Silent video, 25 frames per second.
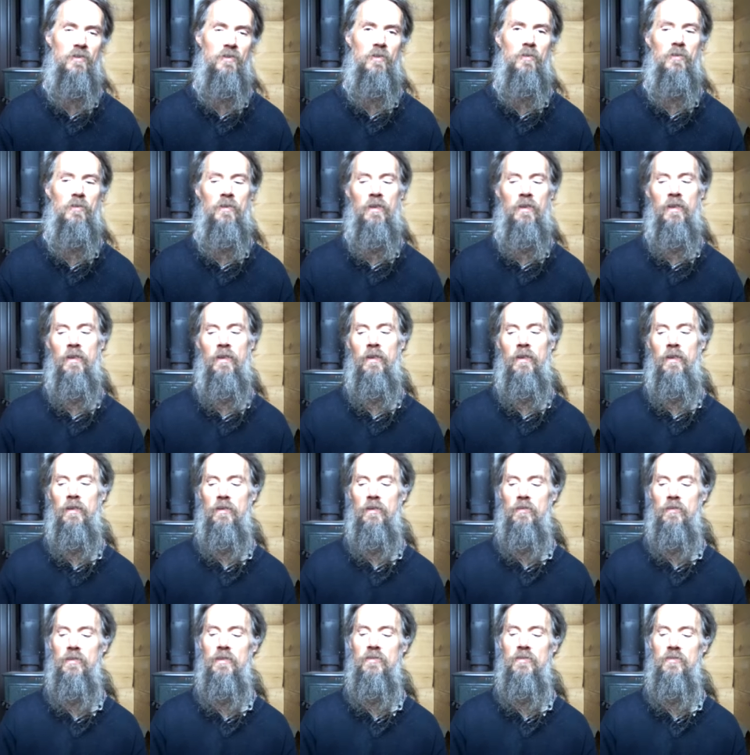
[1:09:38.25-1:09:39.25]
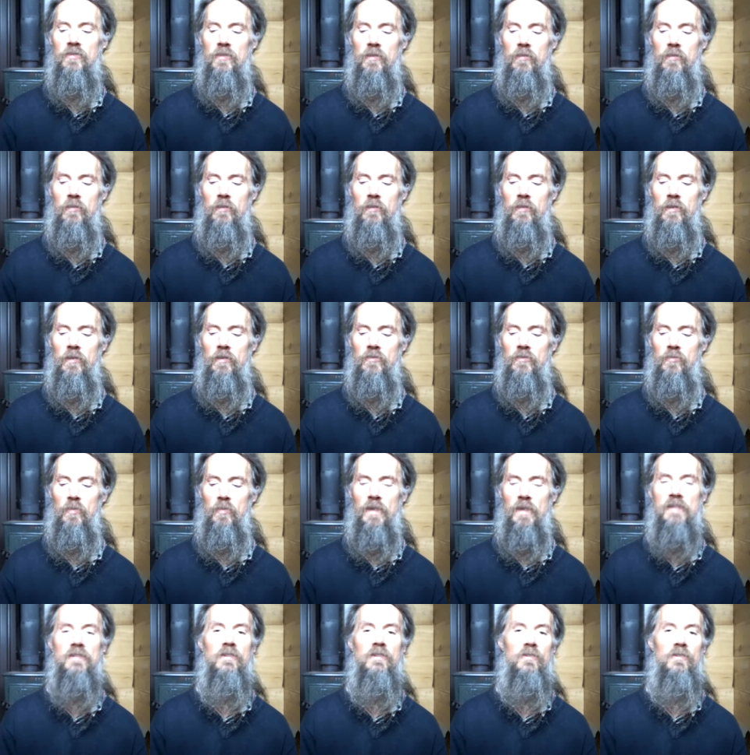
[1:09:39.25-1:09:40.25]
So, you know these are there's
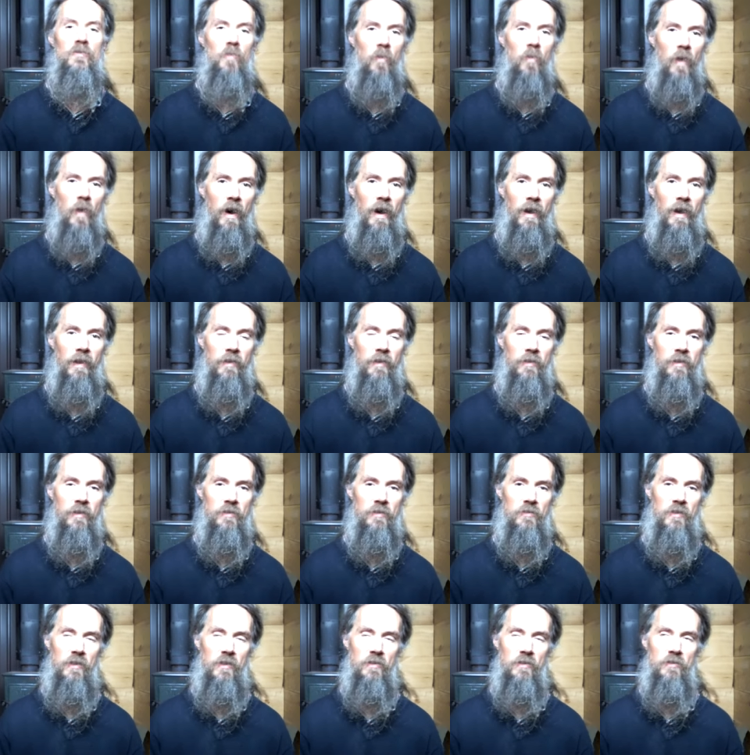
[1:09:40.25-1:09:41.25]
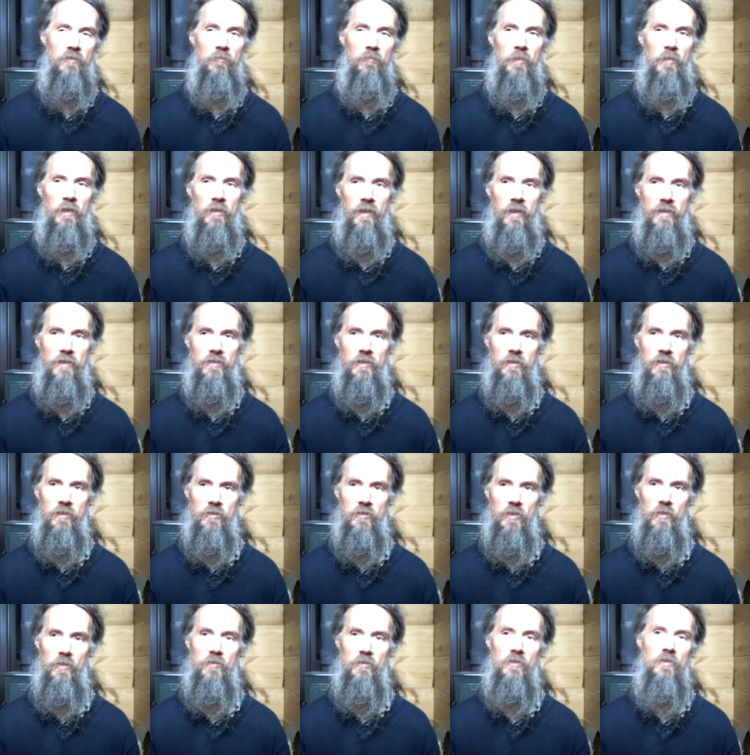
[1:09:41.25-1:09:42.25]
reasons why these things have been classically
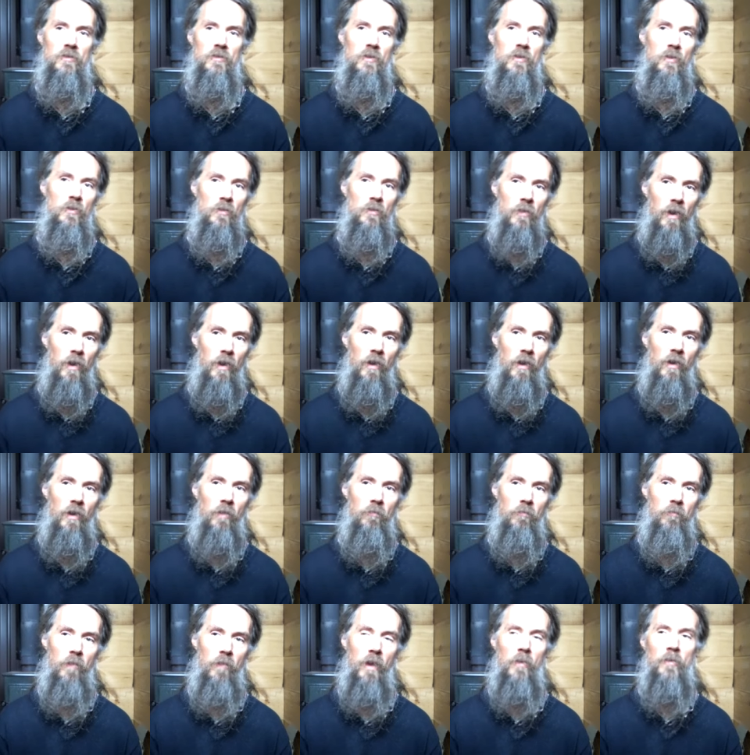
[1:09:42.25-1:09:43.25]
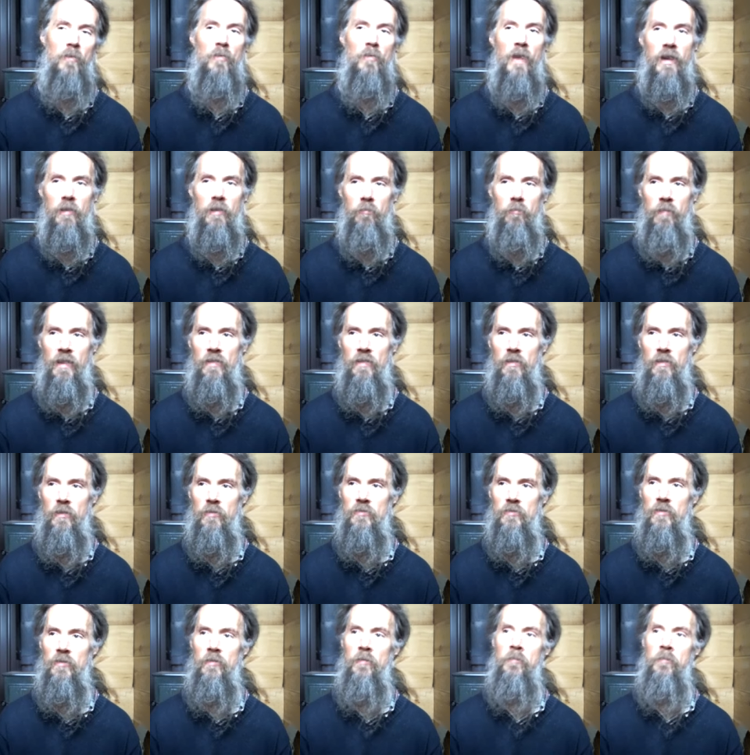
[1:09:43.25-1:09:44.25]
chosen so i, I would recommend
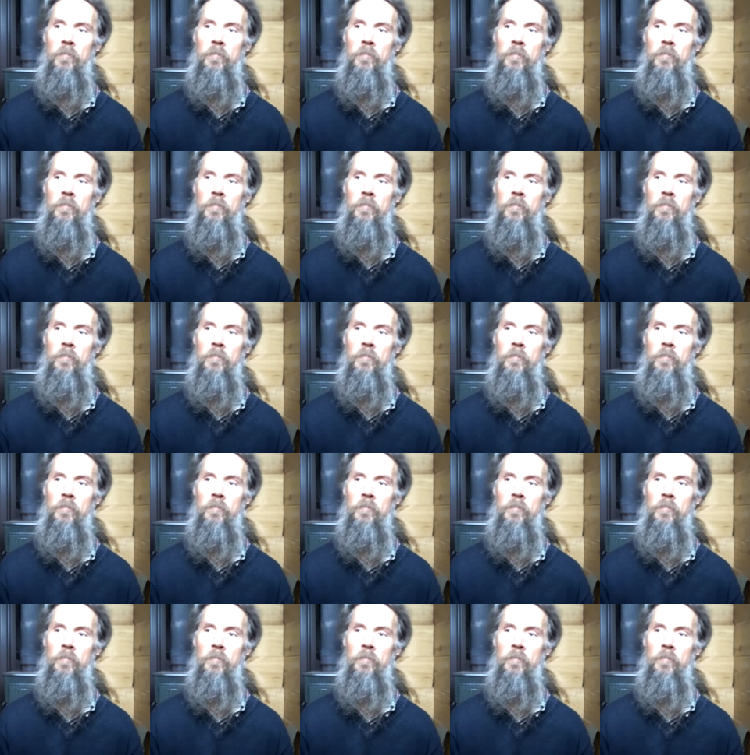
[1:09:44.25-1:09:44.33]
those